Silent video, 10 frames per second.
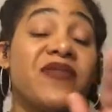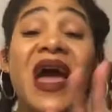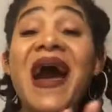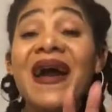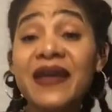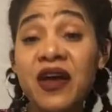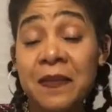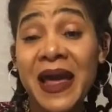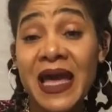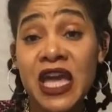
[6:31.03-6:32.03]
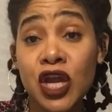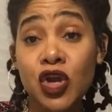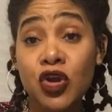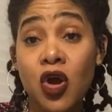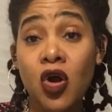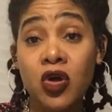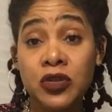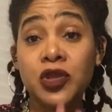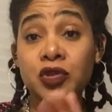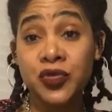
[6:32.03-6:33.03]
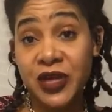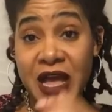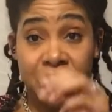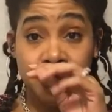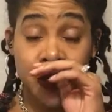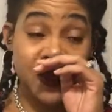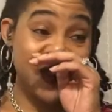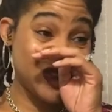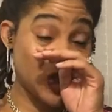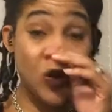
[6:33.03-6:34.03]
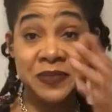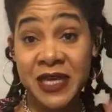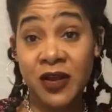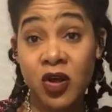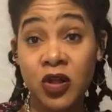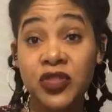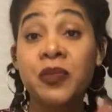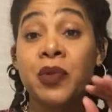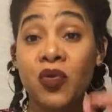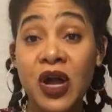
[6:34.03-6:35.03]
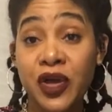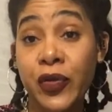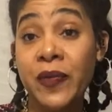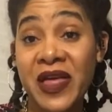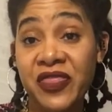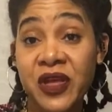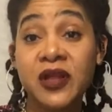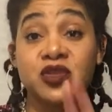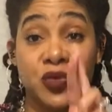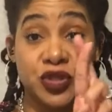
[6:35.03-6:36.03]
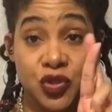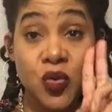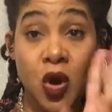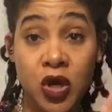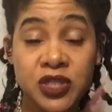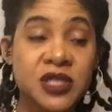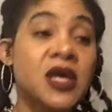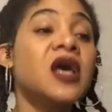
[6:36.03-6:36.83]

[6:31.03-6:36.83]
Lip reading: I cut my hair on the lunar calendar. There's a website called the Morocco Method. It's with 2 R's.